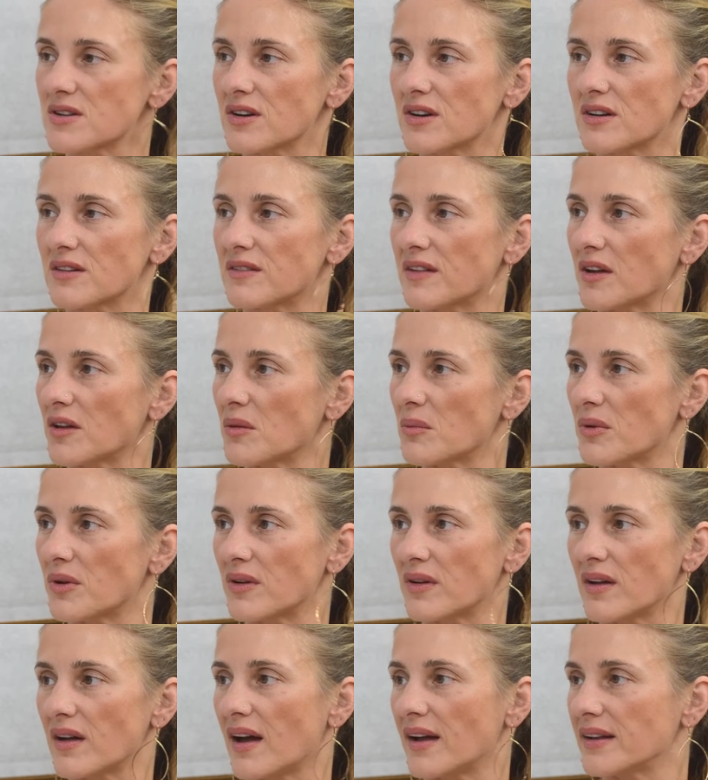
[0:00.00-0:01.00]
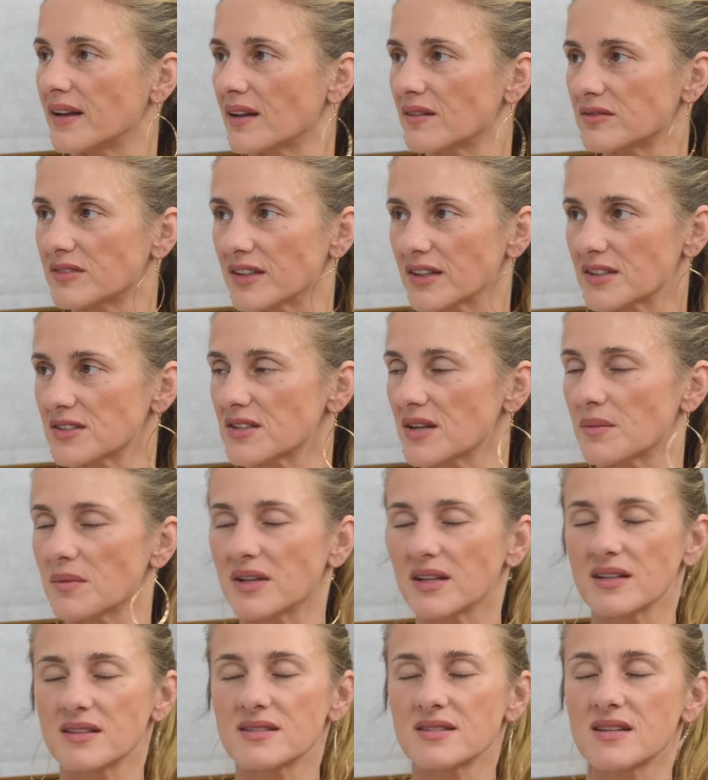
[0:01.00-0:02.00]
are available on Netflix. I
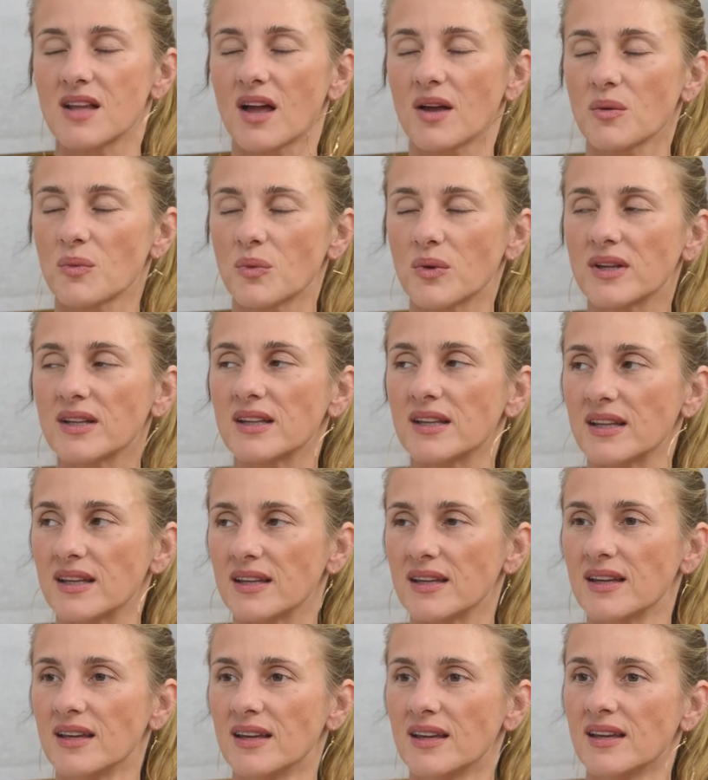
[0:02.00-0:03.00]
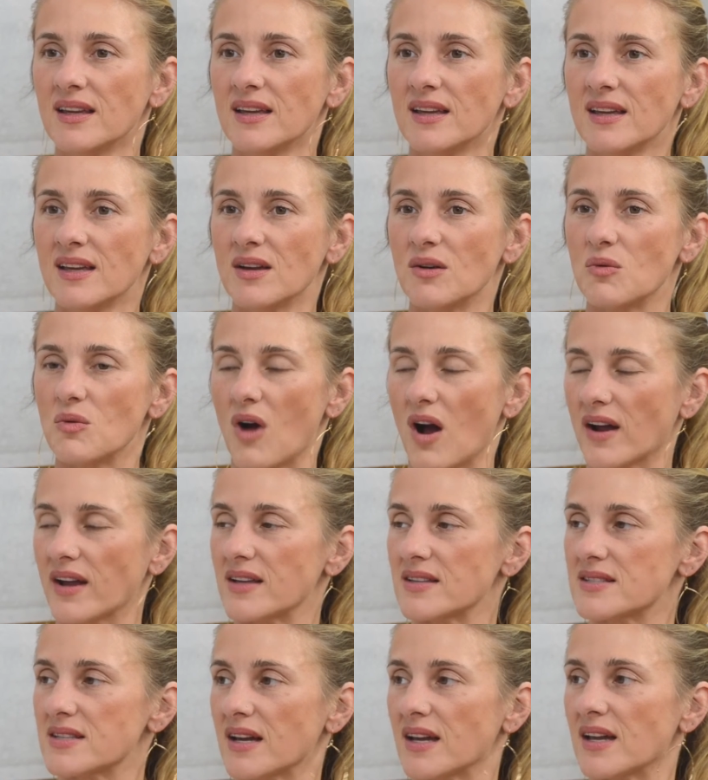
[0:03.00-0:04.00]
mean, it's not really
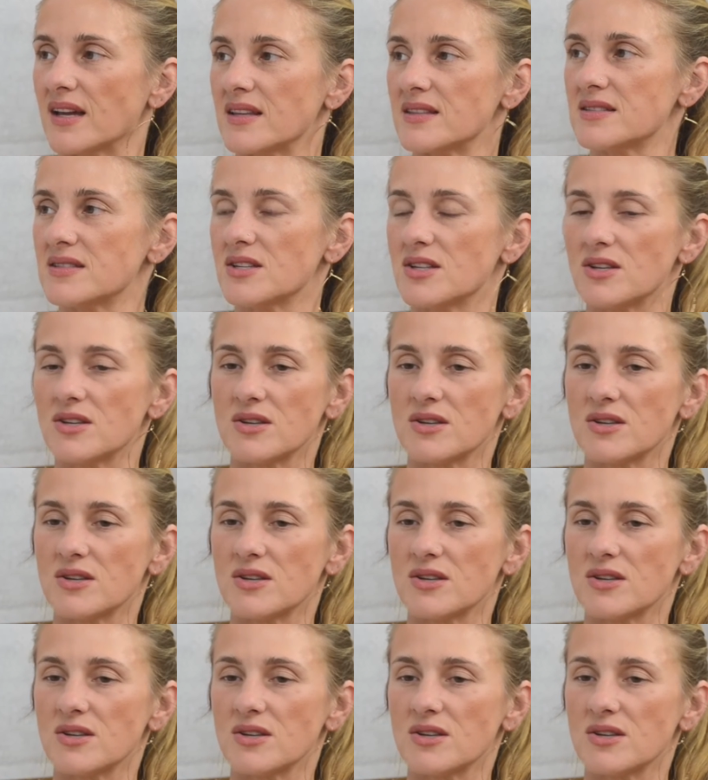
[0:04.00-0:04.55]
rocket science.